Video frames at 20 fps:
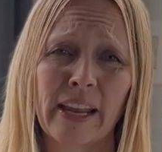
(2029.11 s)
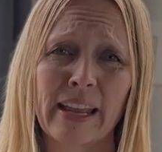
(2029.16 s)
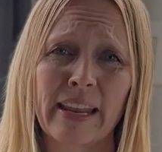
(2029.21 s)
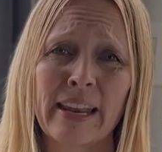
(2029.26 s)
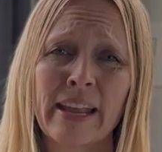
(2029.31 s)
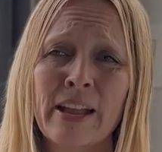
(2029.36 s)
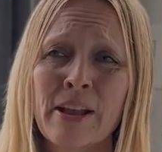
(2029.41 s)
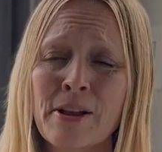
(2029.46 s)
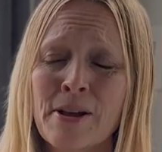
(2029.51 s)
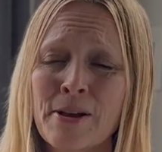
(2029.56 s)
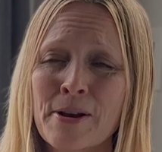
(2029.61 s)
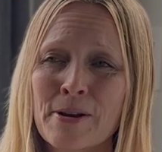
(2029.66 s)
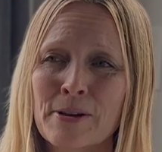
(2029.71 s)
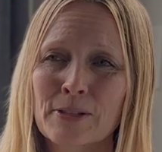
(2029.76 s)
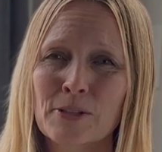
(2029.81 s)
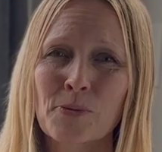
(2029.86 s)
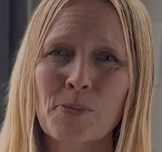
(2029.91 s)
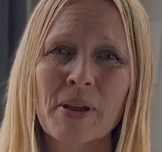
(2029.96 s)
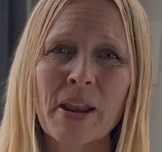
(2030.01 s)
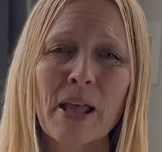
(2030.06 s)
And
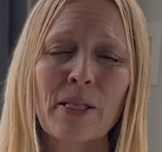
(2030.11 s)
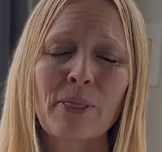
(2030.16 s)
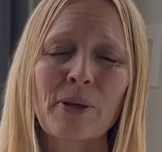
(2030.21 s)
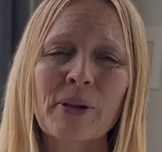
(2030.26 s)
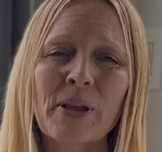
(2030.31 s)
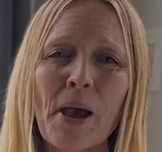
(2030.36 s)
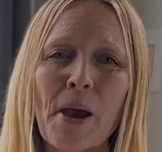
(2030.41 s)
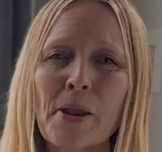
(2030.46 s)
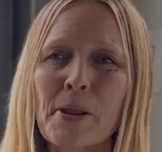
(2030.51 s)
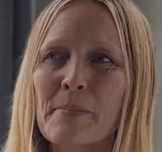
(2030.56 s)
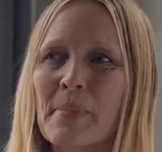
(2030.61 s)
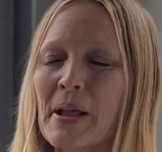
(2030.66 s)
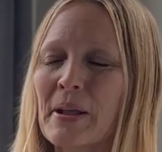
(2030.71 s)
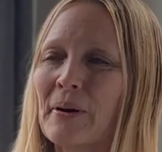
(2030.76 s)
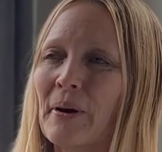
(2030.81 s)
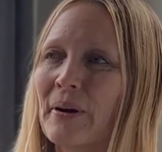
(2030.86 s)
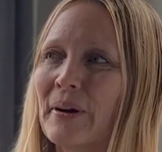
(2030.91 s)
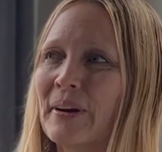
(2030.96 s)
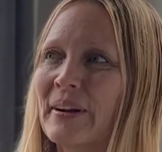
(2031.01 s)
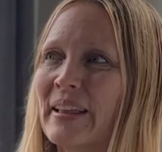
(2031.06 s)
so when I look out in my
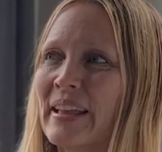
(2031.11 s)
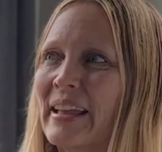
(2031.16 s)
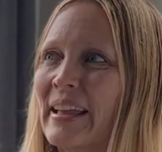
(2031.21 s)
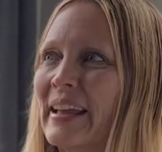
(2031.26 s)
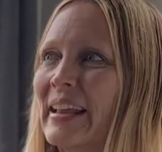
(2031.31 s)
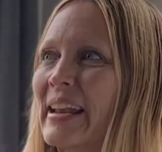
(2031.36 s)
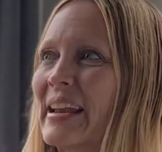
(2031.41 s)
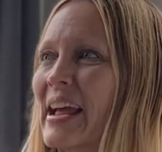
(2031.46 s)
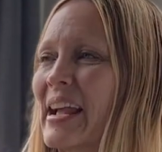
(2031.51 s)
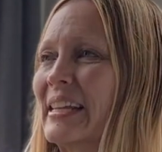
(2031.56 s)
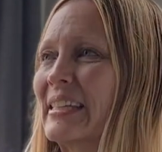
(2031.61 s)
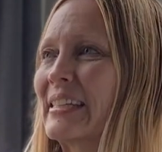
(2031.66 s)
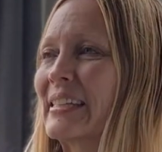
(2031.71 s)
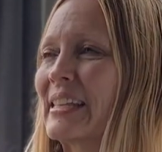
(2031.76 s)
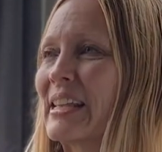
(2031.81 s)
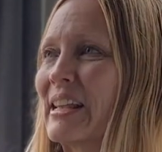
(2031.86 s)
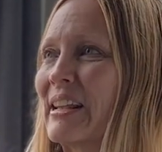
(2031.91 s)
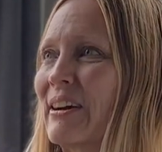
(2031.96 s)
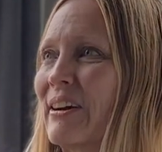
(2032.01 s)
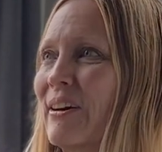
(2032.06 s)
garden and I
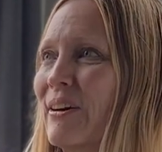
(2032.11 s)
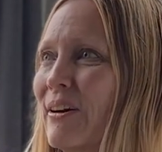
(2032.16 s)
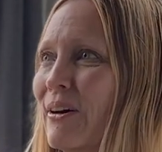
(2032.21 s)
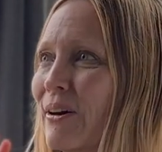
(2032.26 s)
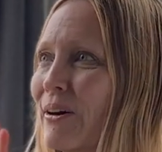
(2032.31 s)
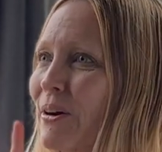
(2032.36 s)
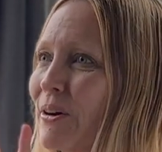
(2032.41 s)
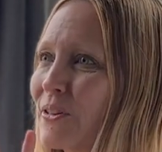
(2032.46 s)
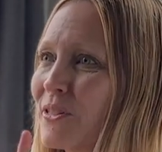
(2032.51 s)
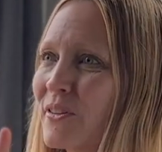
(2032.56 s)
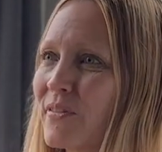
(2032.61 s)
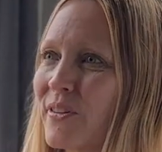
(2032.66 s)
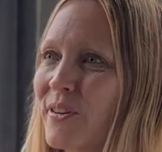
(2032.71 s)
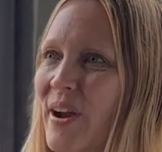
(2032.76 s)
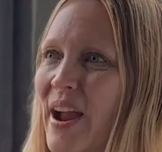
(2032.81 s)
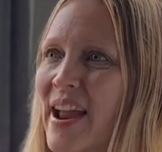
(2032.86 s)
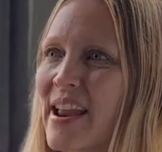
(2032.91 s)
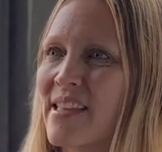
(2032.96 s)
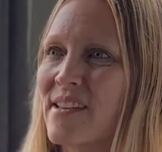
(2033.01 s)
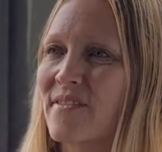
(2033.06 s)
see all the
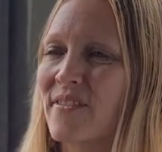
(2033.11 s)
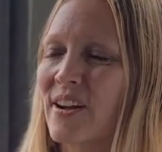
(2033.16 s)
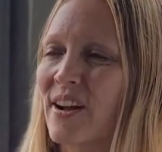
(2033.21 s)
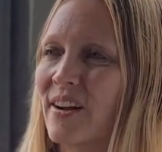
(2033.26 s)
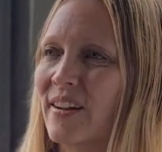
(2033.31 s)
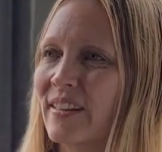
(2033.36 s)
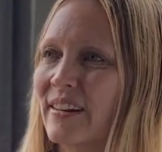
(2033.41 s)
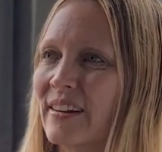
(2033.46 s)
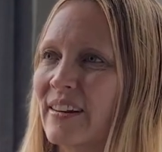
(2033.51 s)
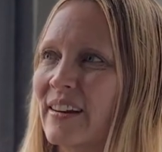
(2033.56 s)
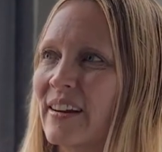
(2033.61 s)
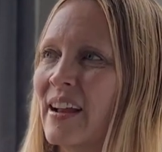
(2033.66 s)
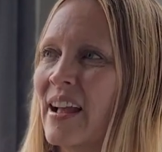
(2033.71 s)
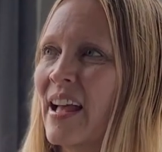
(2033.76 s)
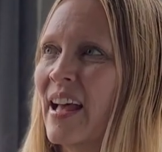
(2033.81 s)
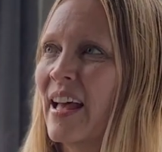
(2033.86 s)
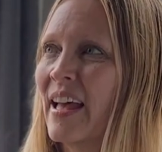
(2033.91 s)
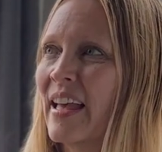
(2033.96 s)
variety of color,